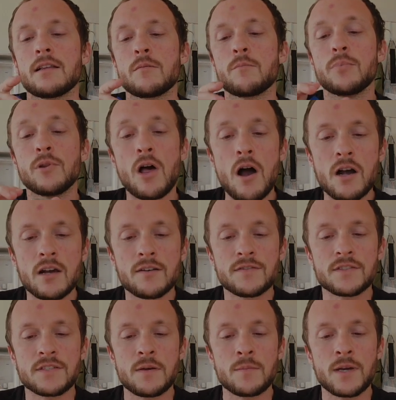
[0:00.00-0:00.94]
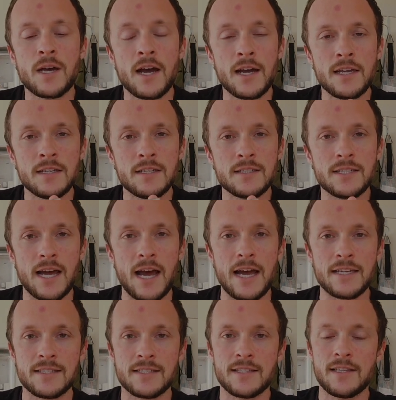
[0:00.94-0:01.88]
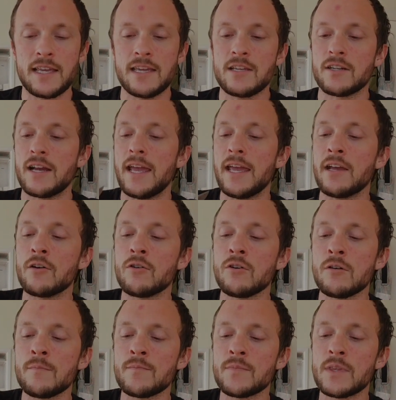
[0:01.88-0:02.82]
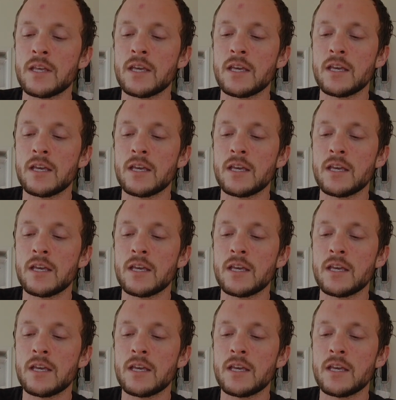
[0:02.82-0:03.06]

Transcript: block of some kind to isolate your angle.